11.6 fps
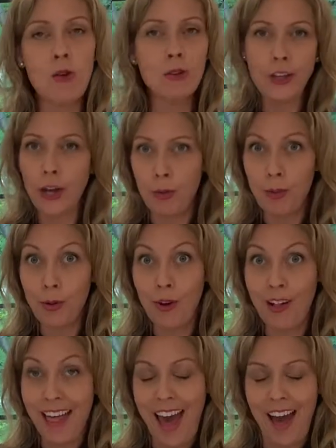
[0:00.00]
which I hope you
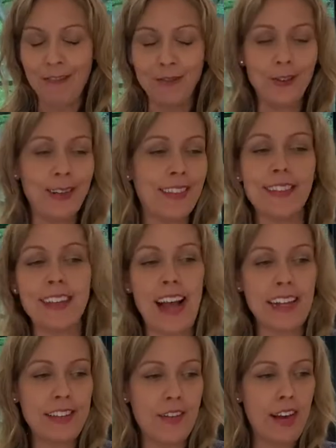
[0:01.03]
all have during this
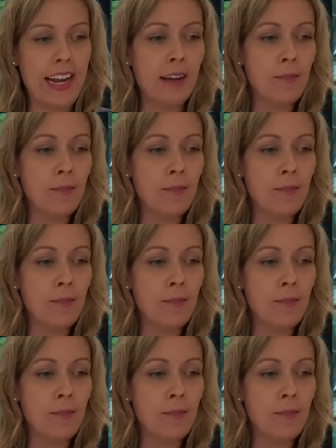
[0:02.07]
activity.